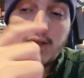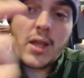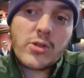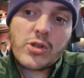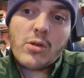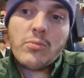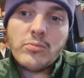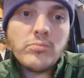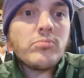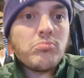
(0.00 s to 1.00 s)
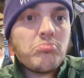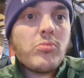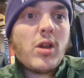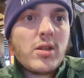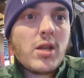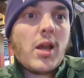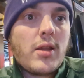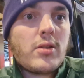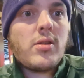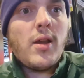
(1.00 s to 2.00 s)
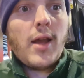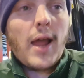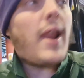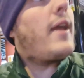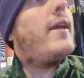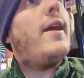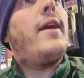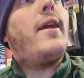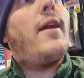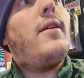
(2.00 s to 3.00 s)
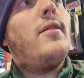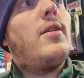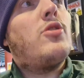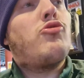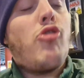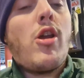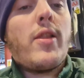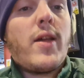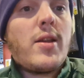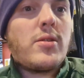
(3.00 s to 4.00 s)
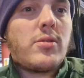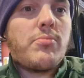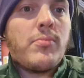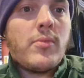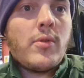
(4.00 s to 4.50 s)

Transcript: yeah. So it, it, I like it here. It's real nice,